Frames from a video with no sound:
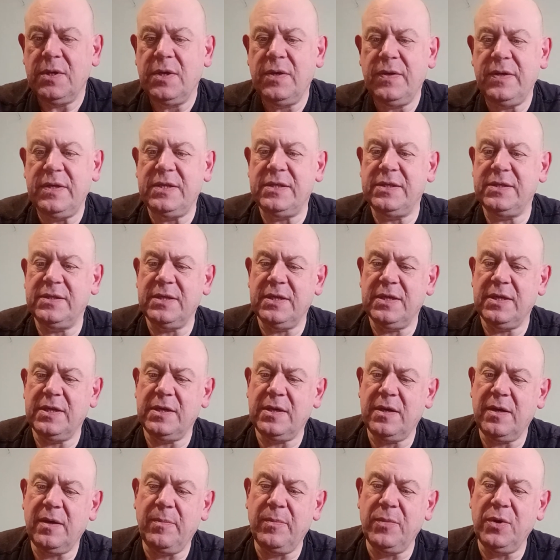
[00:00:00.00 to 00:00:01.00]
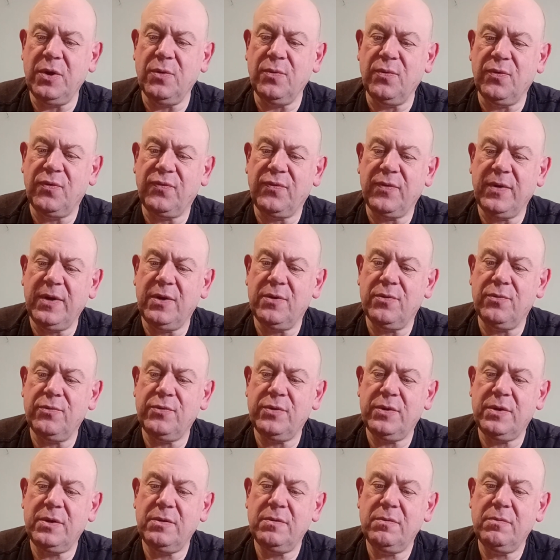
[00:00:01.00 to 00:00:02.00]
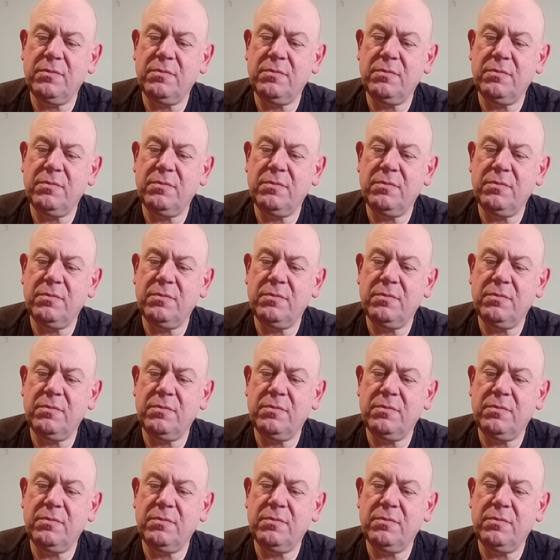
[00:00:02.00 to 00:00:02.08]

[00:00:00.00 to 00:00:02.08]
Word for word: This is a, a Mju 300,